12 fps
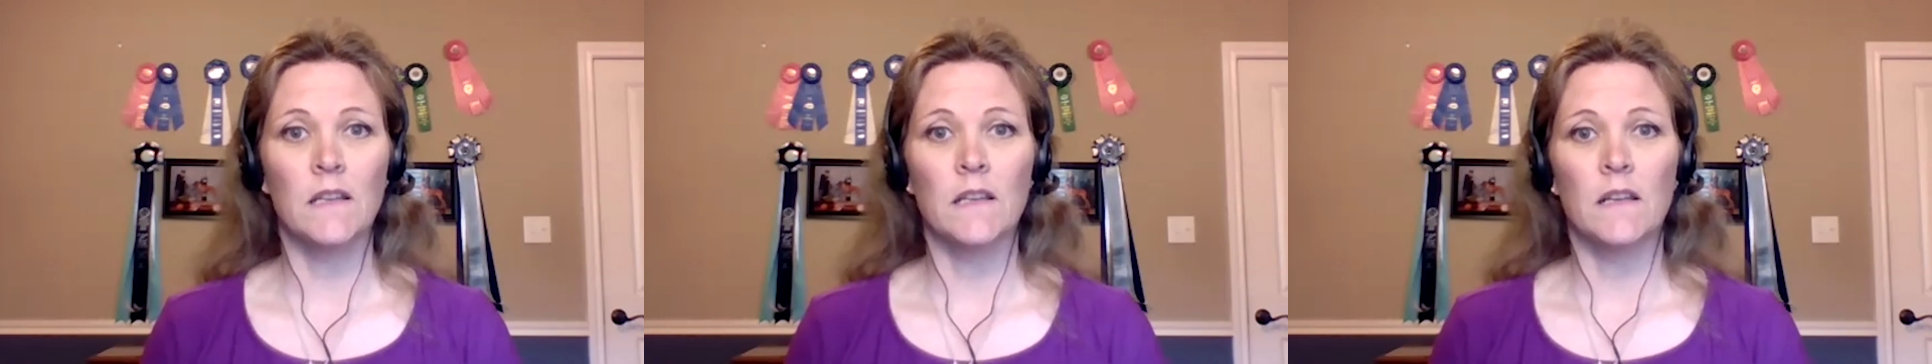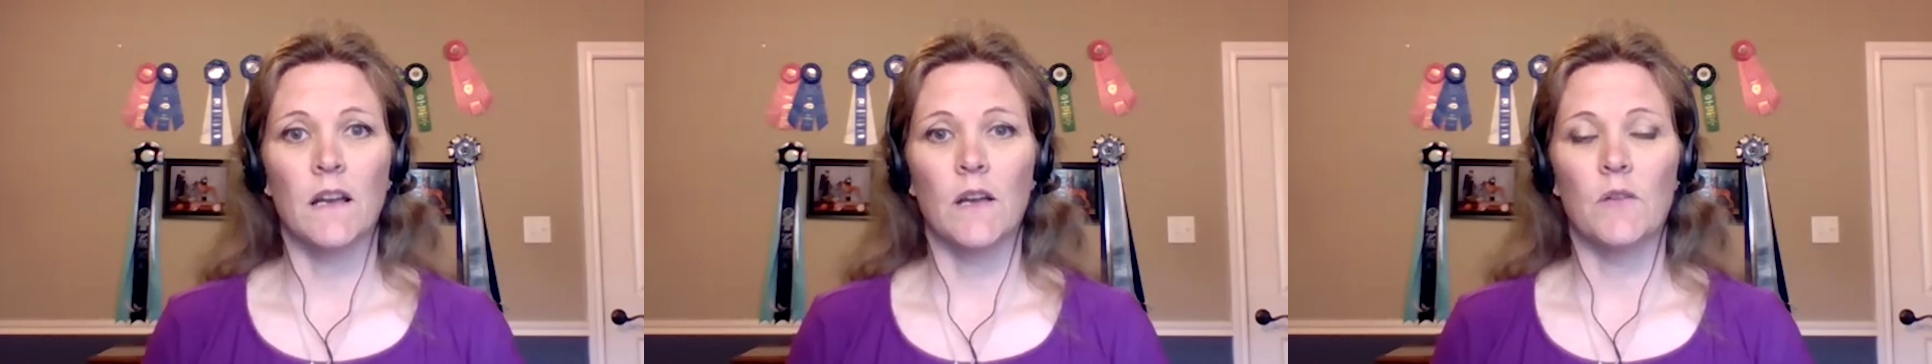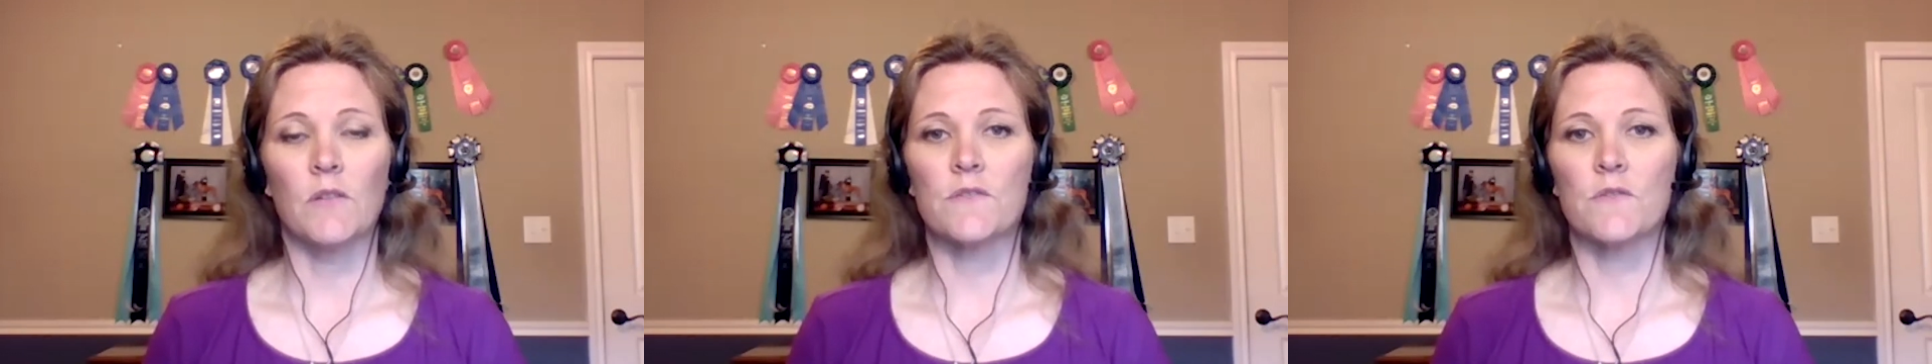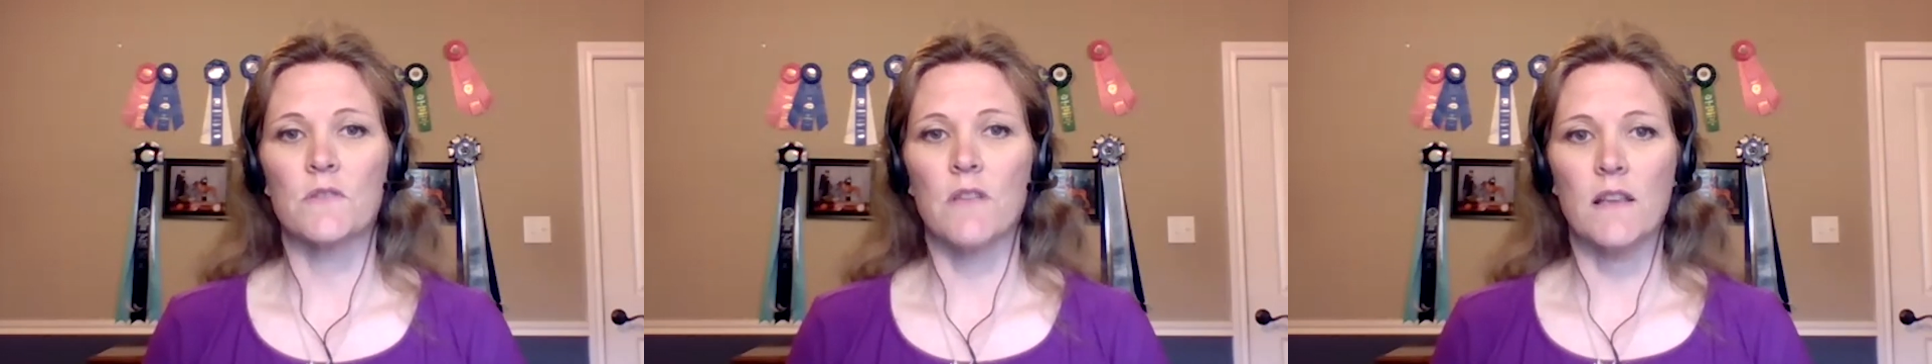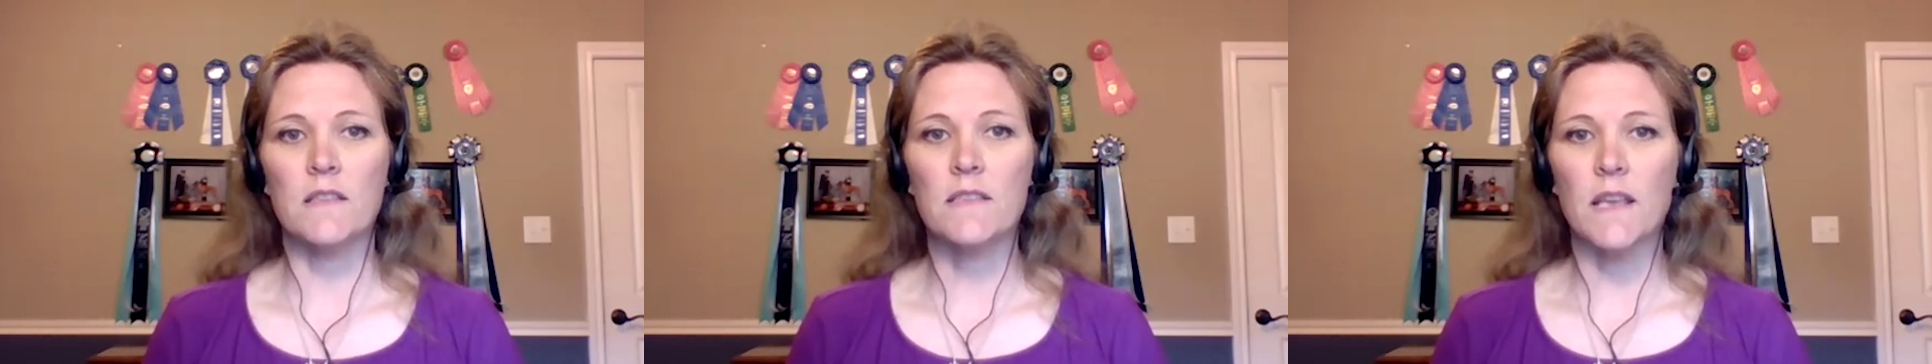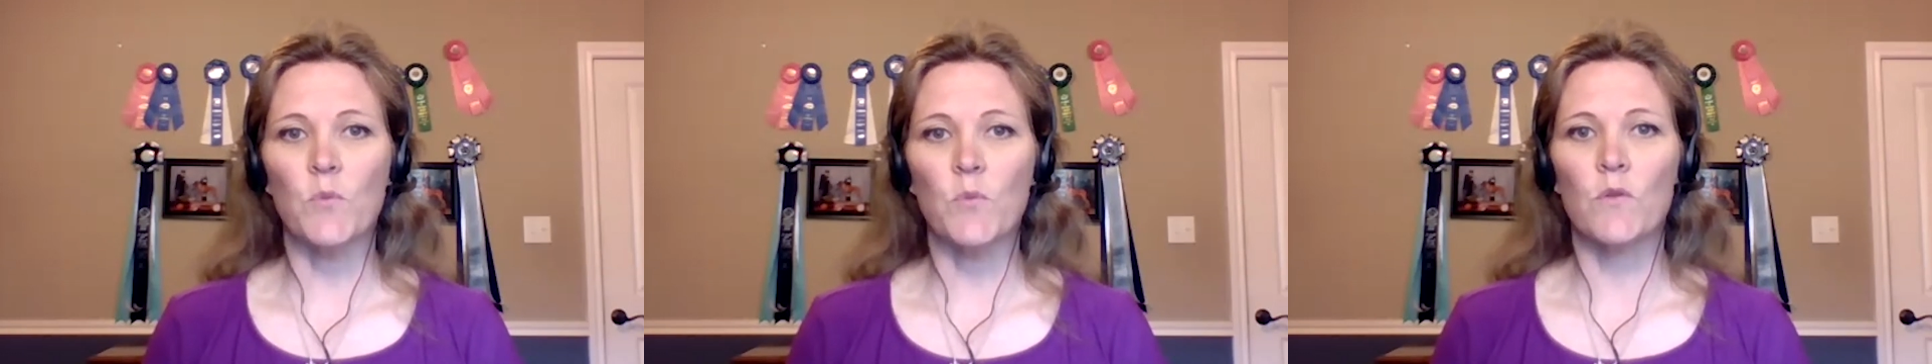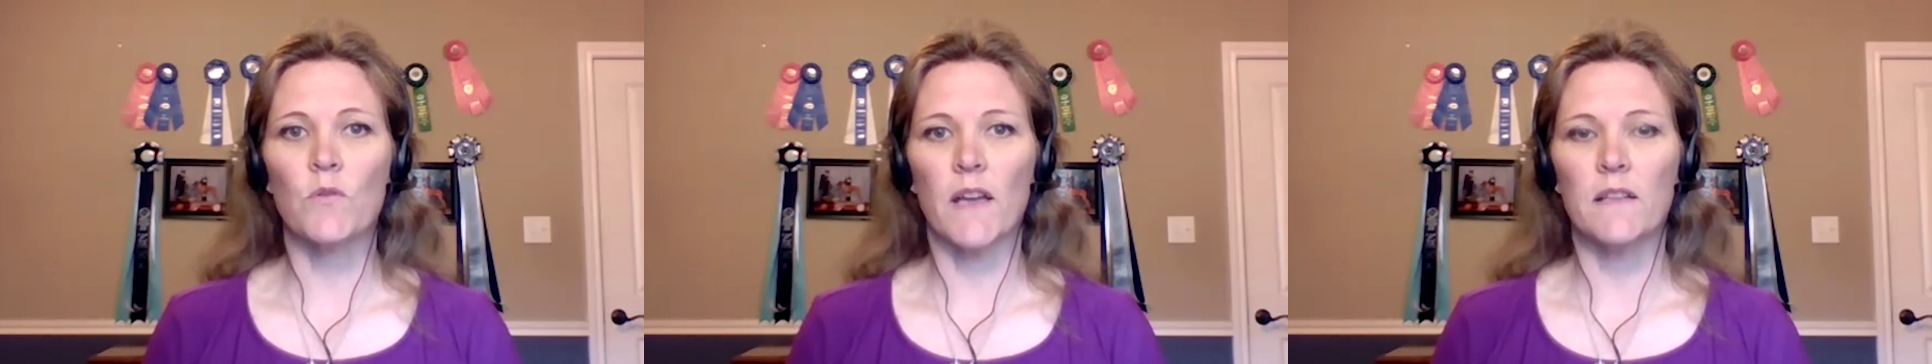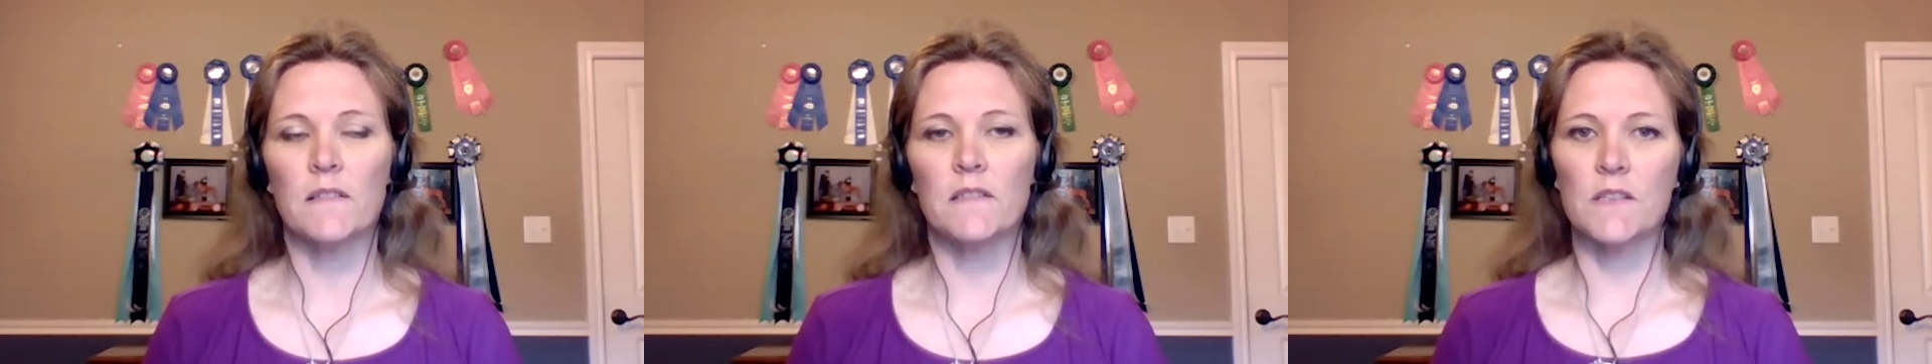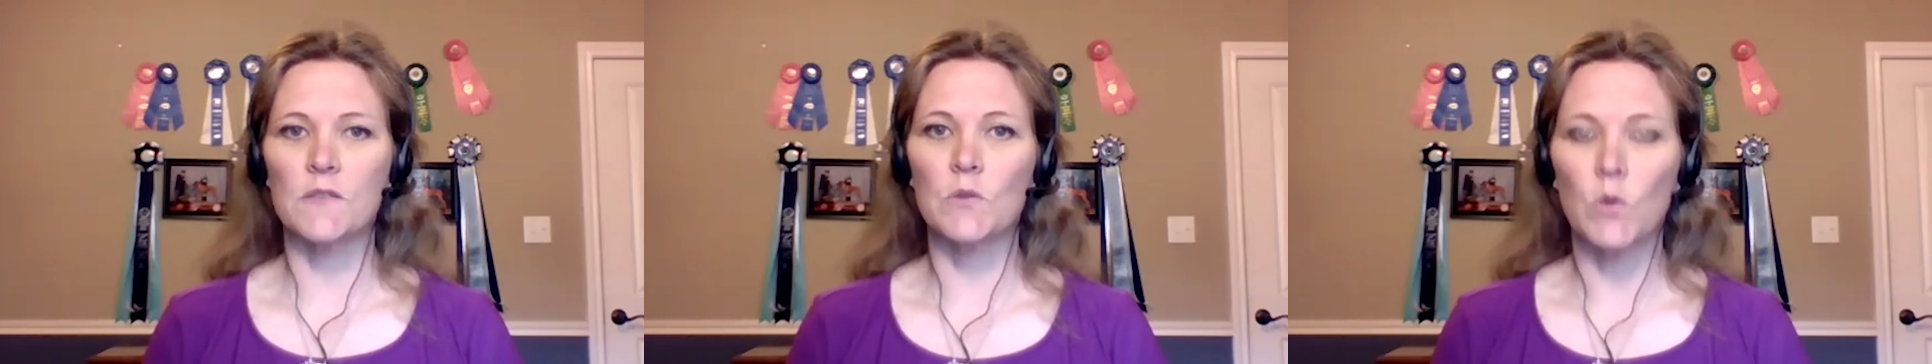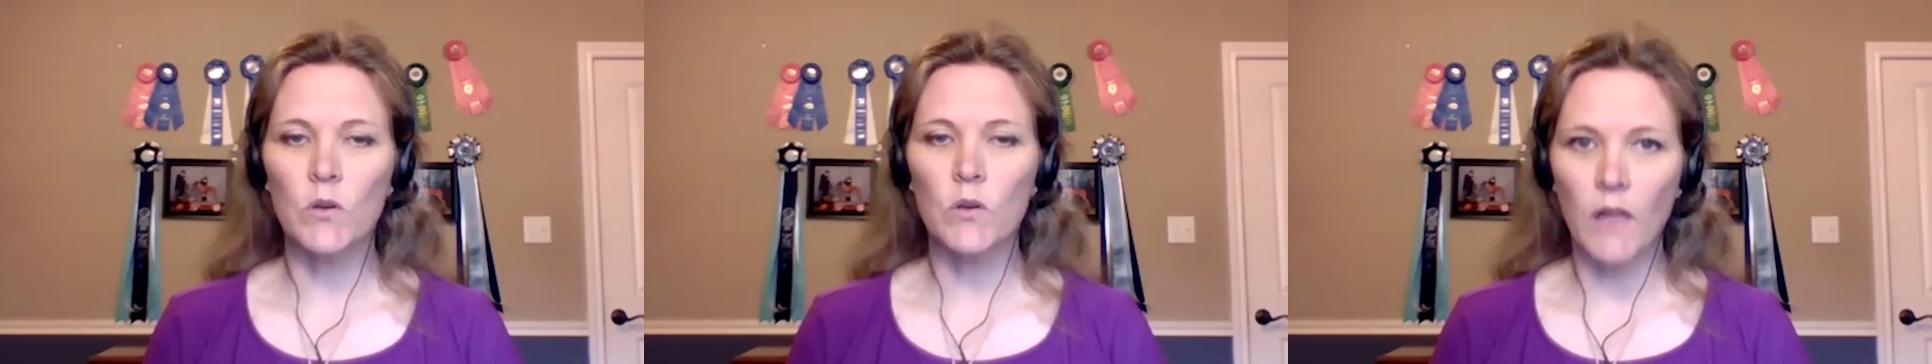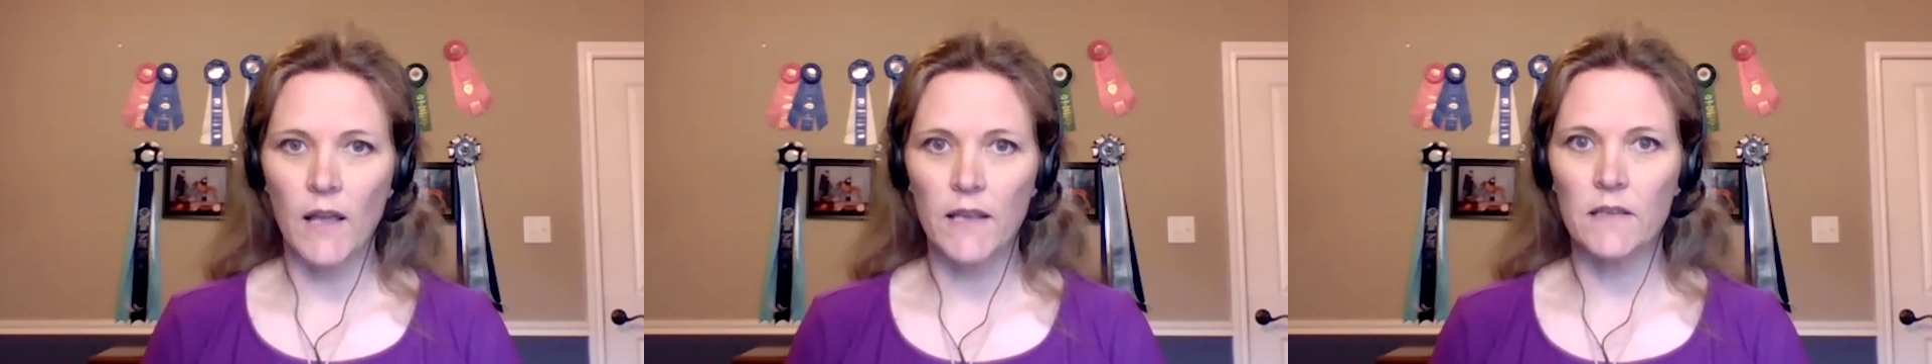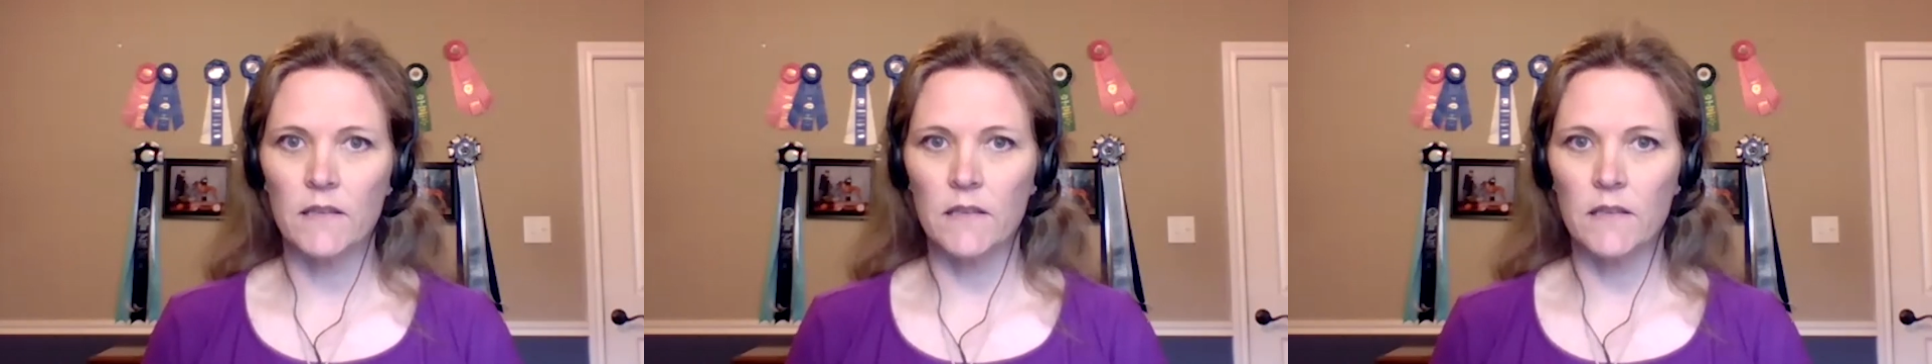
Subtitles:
because there's a lot of sample that does look like